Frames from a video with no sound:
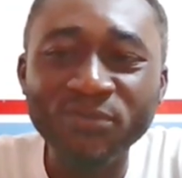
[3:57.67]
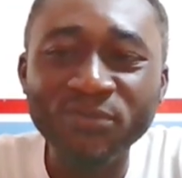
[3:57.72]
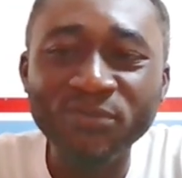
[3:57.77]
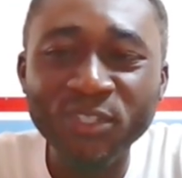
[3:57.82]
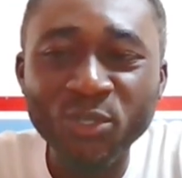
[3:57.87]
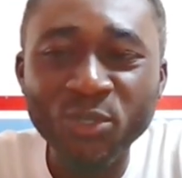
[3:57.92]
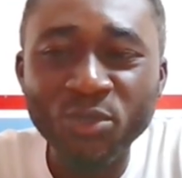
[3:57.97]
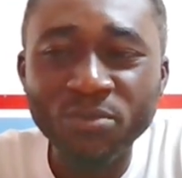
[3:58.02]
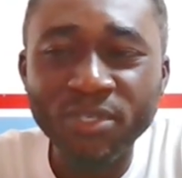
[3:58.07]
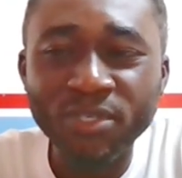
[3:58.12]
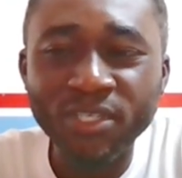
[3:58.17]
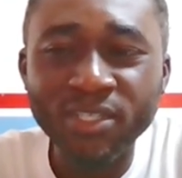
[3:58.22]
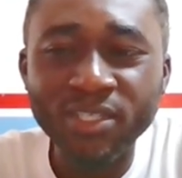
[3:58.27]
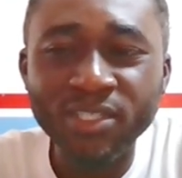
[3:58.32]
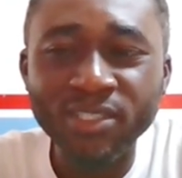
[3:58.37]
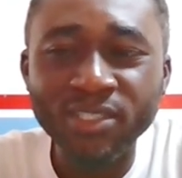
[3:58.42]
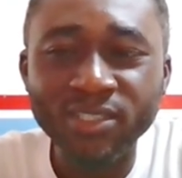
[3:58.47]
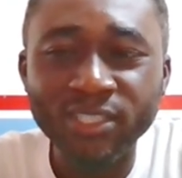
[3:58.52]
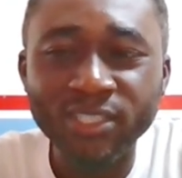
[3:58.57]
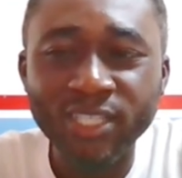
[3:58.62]
So the next
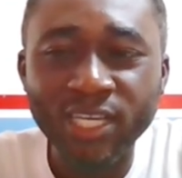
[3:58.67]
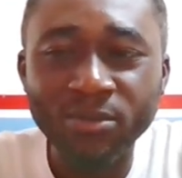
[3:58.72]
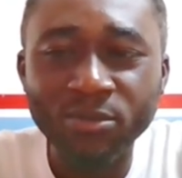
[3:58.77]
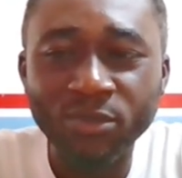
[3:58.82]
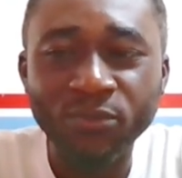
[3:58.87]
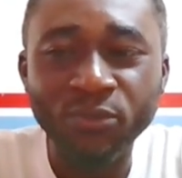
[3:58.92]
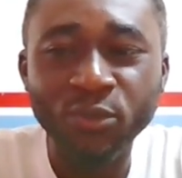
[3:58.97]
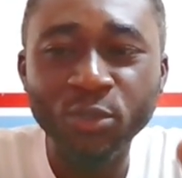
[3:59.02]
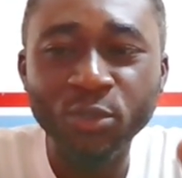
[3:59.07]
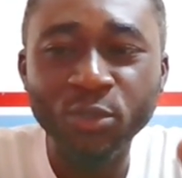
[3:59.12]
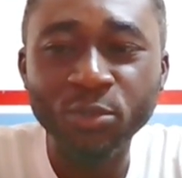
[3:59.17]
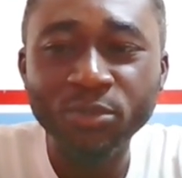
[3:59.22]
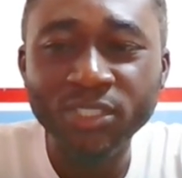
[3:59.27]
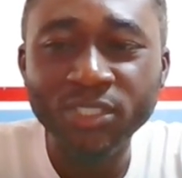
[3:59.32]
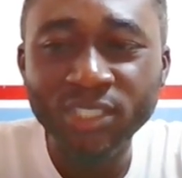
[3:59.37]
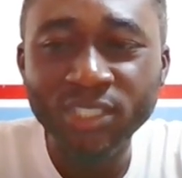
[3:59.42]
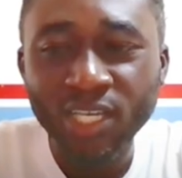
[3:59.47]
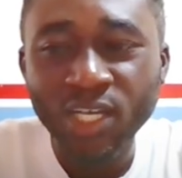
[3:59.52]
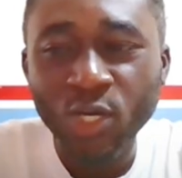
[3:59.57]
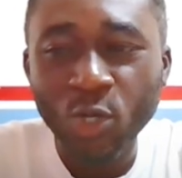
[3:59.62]
video will be
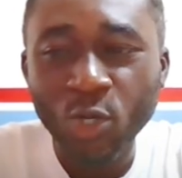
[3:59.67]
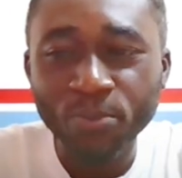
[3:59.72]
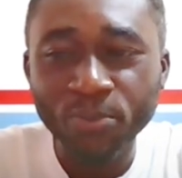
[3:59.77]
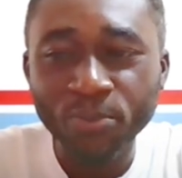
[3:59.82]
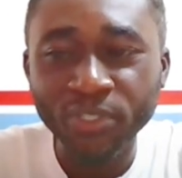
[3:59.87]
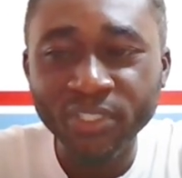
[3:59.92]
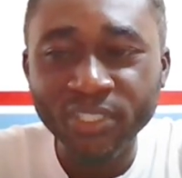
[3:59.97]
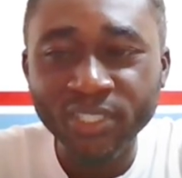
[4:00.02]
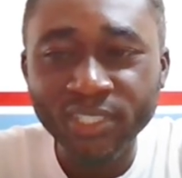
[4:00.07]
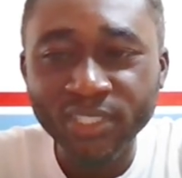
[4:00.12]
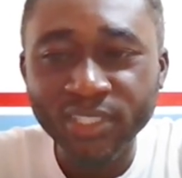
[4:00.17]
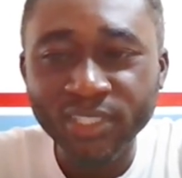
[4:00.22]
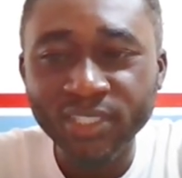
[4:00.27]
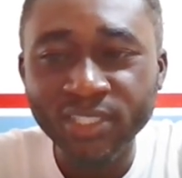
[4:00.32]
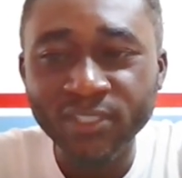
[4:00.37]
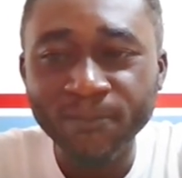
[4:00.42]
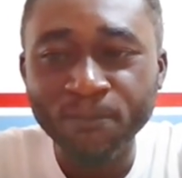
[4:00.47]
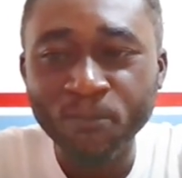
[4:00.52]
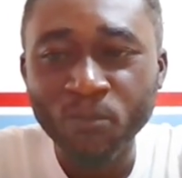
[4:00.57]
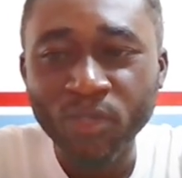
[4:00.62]
types of loops,
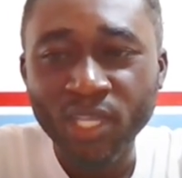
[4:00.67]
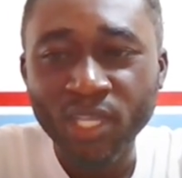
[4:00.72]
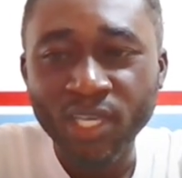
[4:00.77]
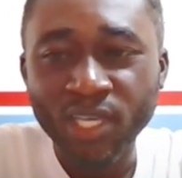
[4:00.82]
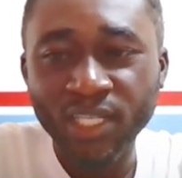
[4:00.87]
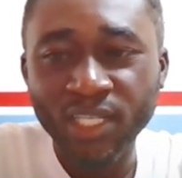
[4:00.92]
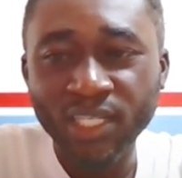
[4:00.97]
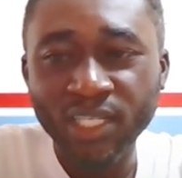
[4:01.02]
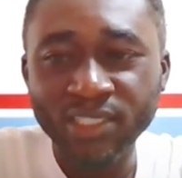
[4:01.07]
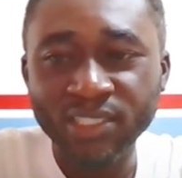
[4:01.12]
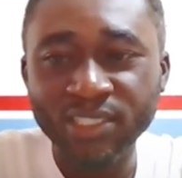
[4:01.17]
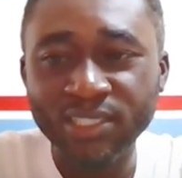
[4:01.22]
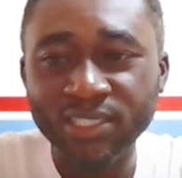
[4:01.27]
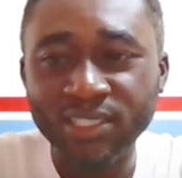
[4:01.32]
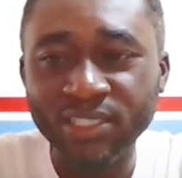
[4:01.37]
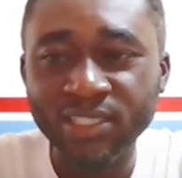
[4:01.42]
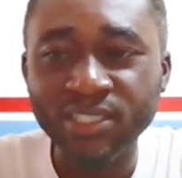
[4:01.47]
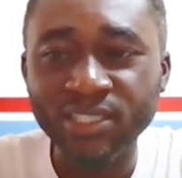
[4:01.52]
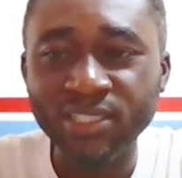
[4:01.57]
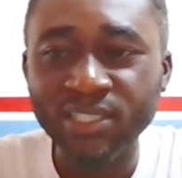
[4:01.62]
operators,
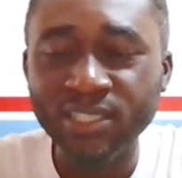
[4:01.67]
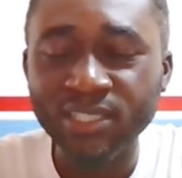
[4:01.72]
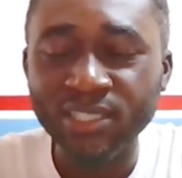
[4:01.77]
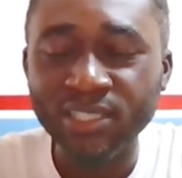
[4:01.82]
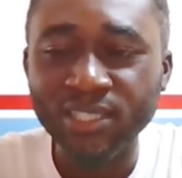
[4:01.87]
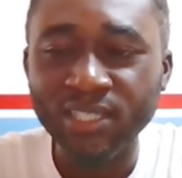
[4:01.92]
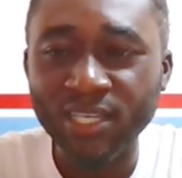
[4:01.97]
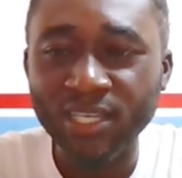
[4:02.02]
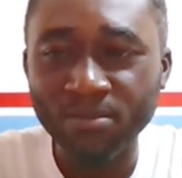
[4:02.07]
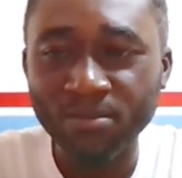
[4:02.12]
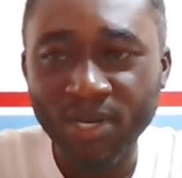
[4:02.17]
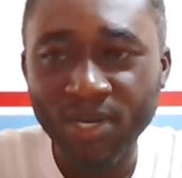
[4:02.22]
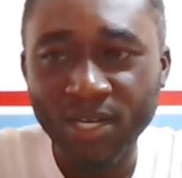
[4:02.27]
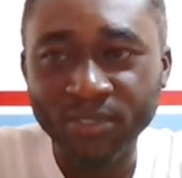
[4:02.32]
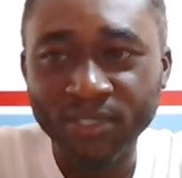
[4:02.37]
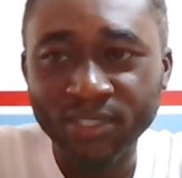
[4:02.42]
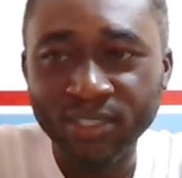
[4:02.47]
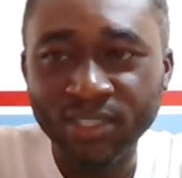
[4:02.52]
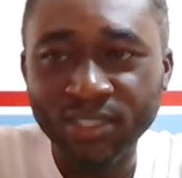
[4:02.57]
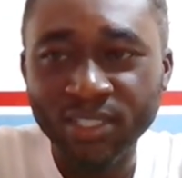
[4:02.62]
lists,
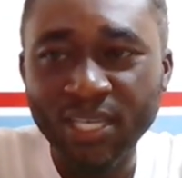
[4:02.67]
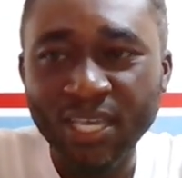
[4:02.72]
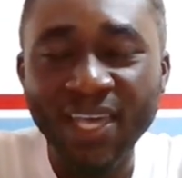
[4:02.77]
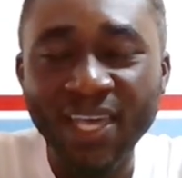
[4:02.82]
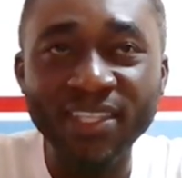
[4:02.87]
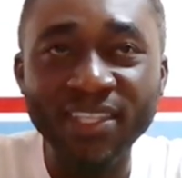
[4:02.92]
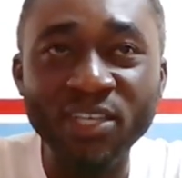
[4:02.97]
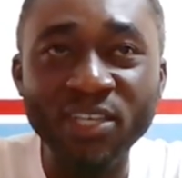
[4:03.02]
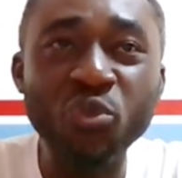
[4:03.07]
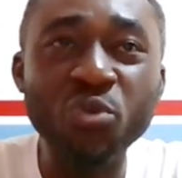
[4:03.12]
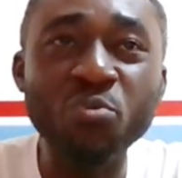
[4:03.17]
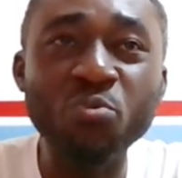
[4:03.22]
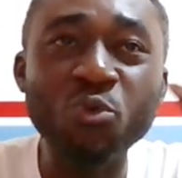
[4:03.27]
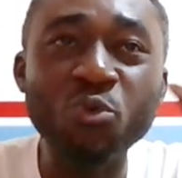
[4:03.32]
and maps.